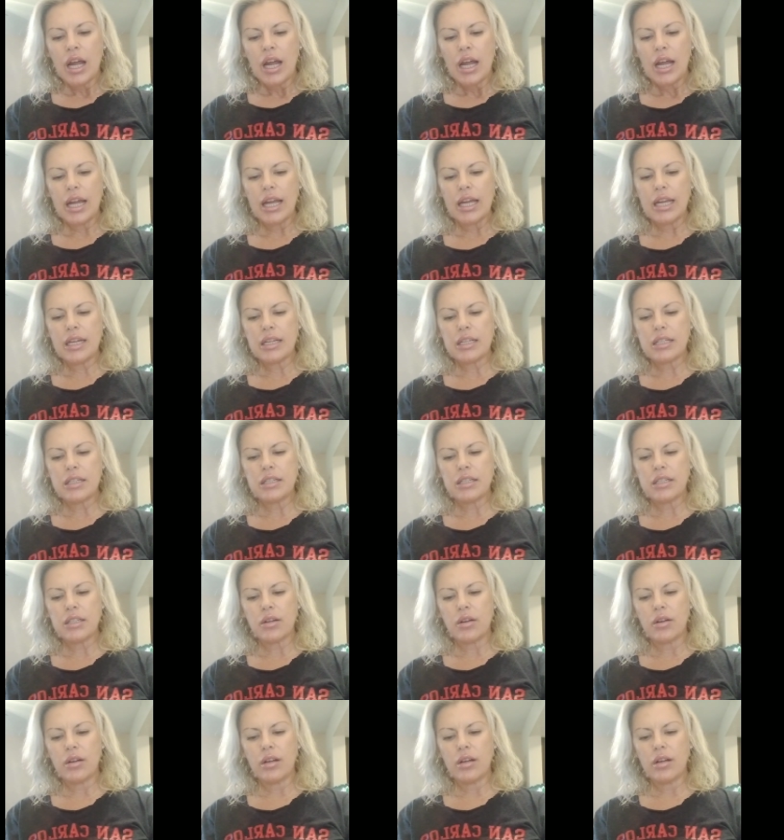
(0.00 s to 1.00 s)
And
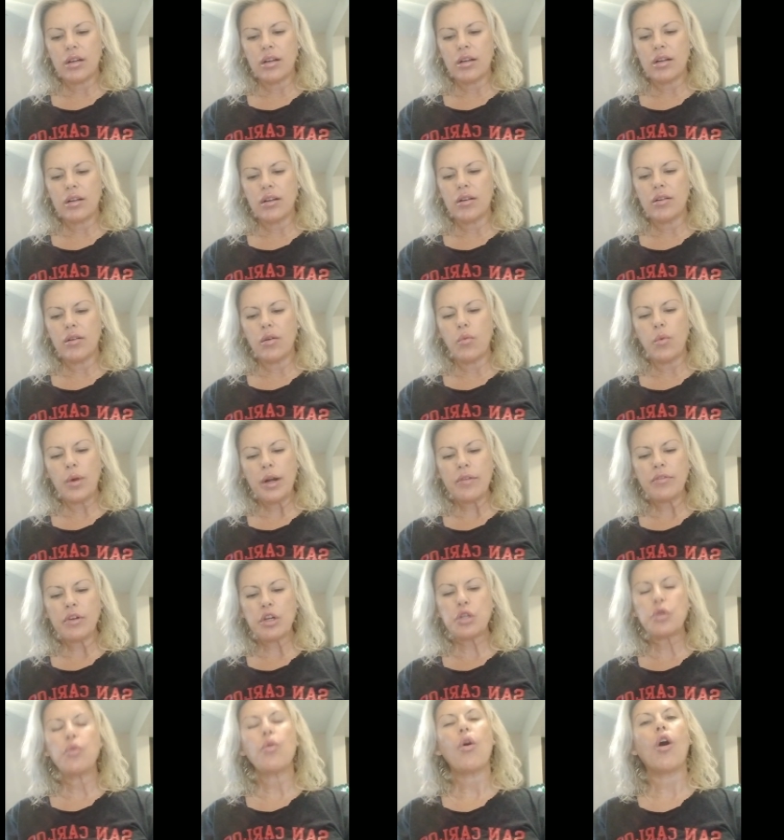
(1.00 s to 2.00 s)
whenever
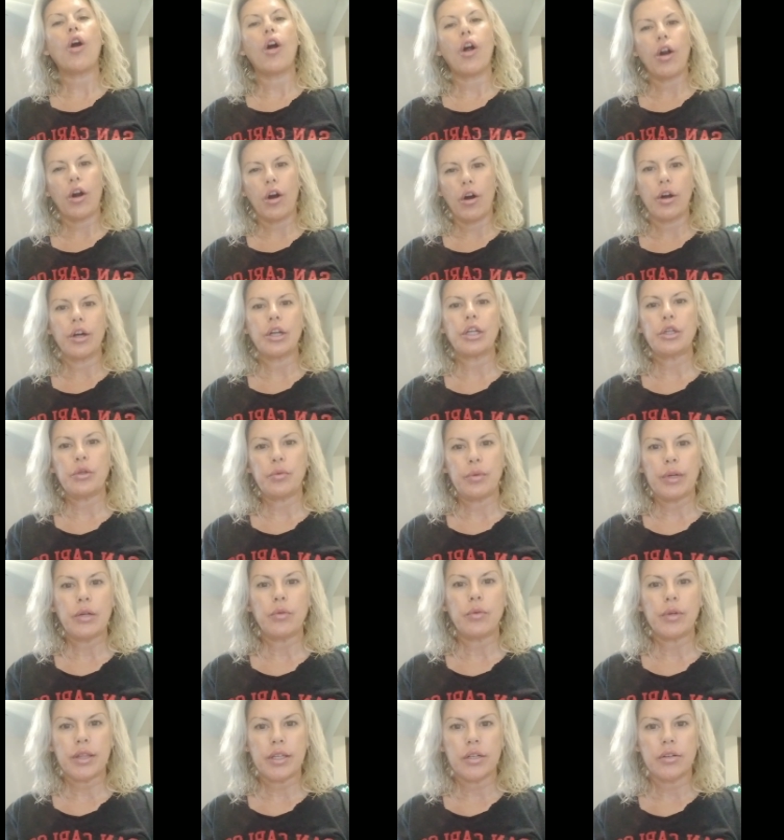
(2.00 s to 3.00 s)
you are
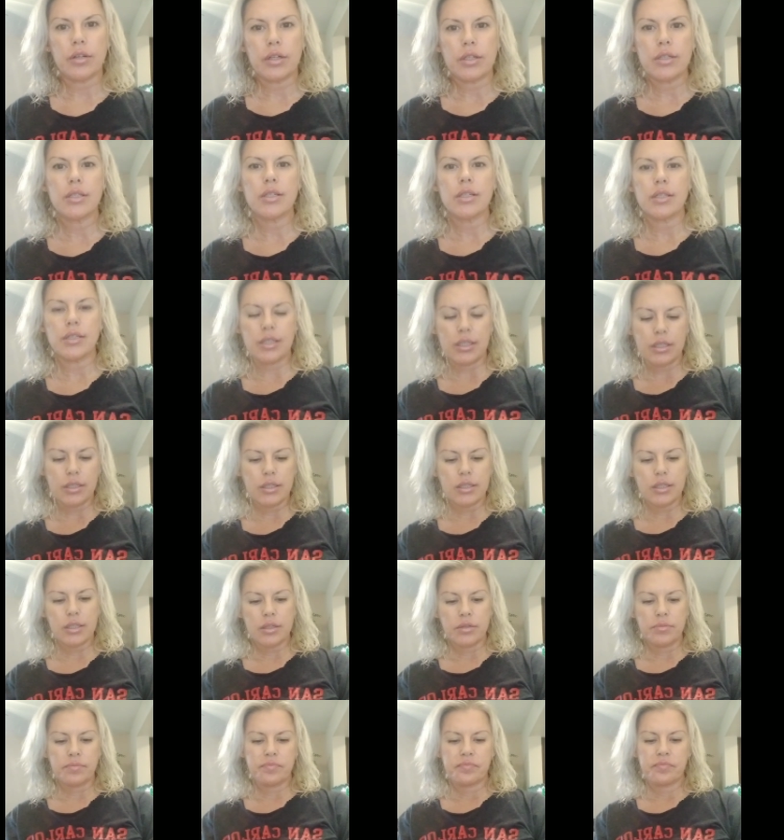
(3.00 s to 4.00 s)
arguing with a
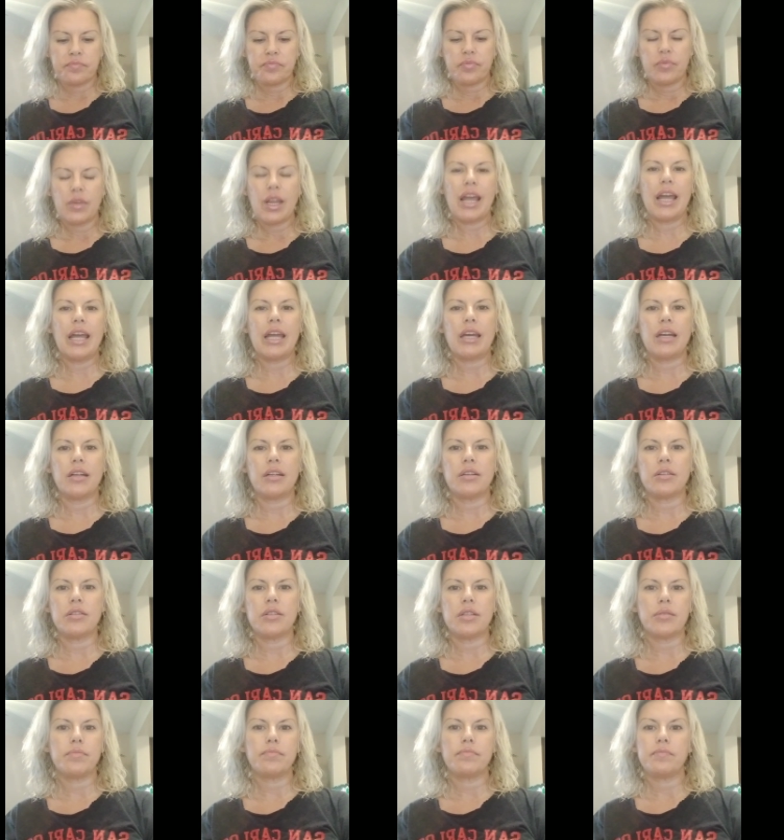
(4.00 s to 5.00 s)
narcissist,
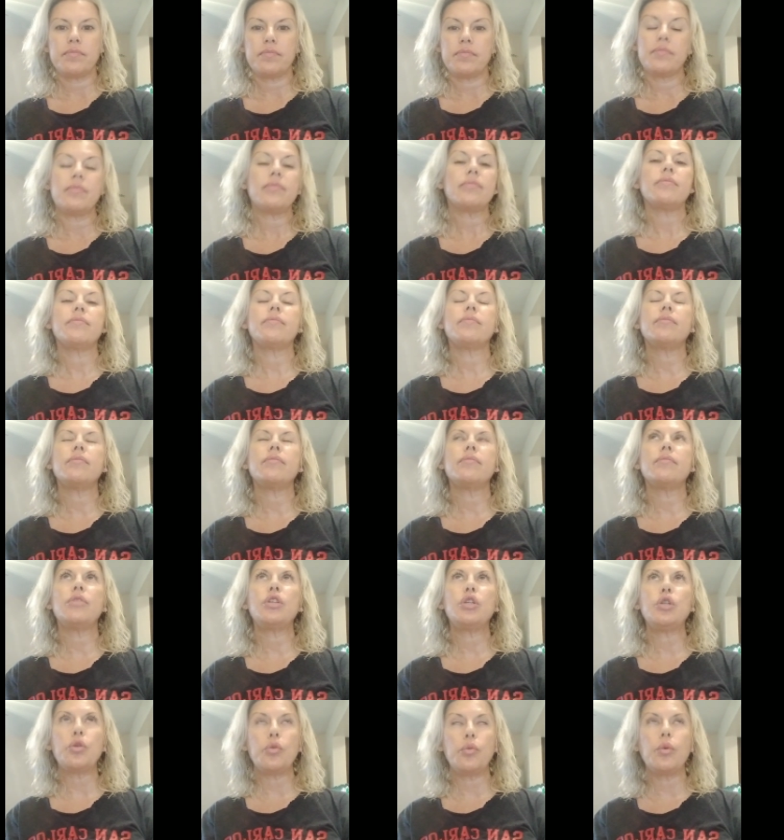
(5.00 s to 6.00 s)
and
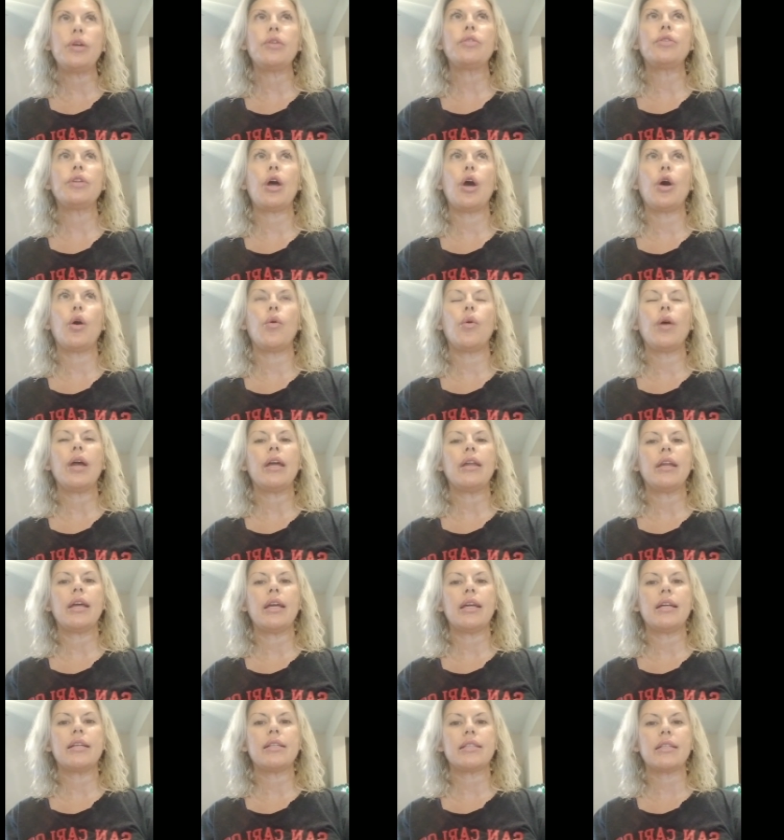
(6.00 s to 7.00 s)
you will know it
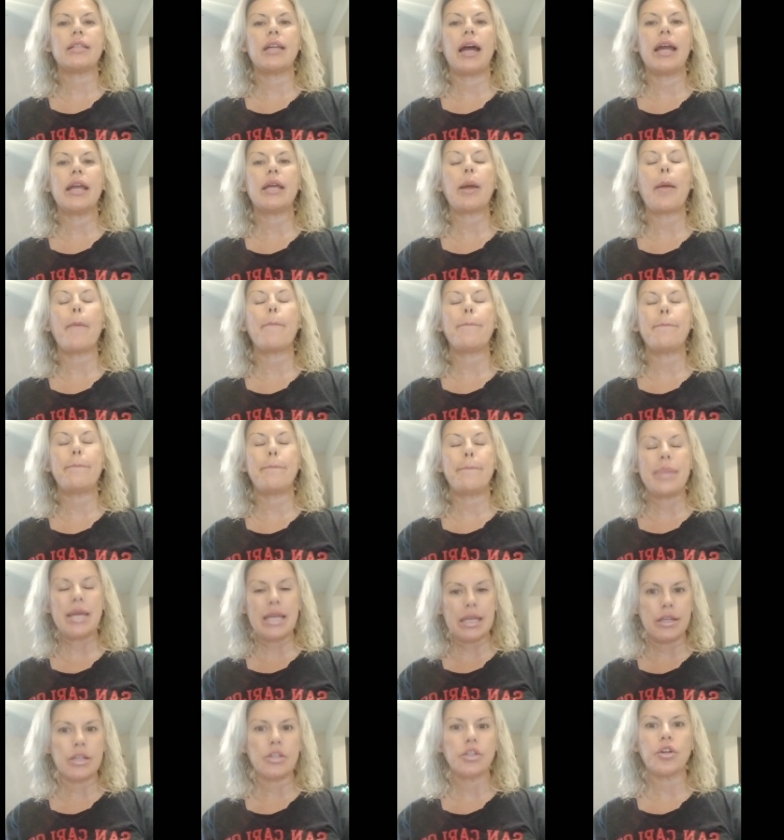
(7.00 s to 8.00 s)
is like
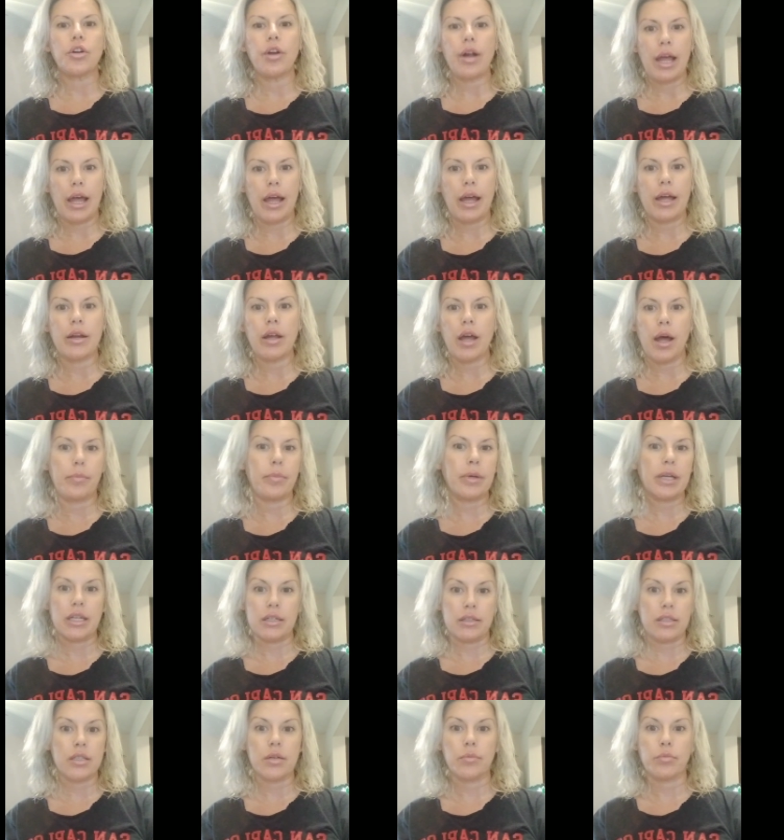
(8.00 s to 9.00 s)
beating your head up
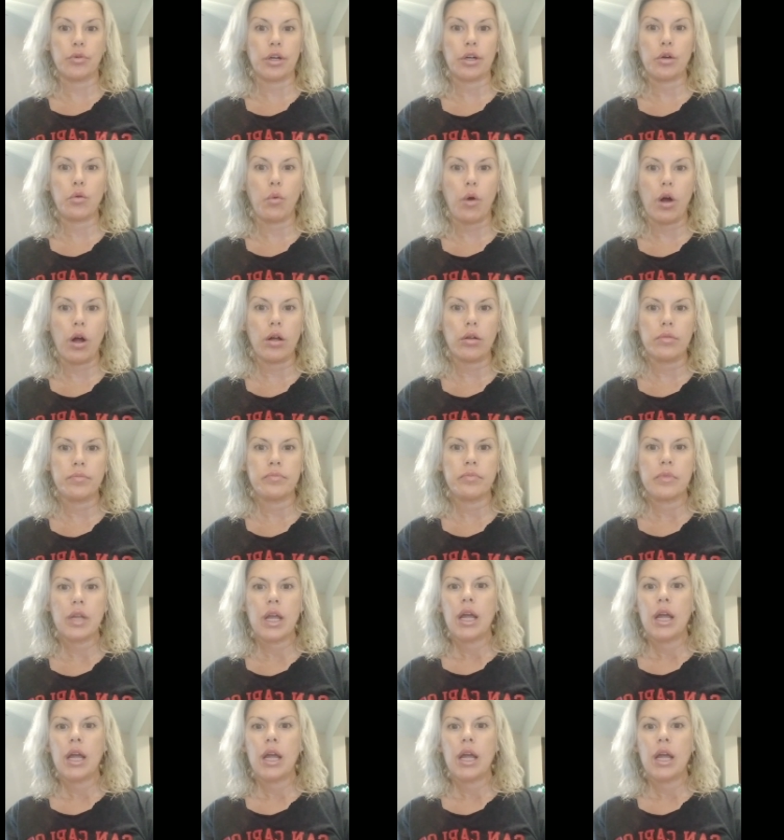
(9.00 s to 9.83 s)
against a brick wall.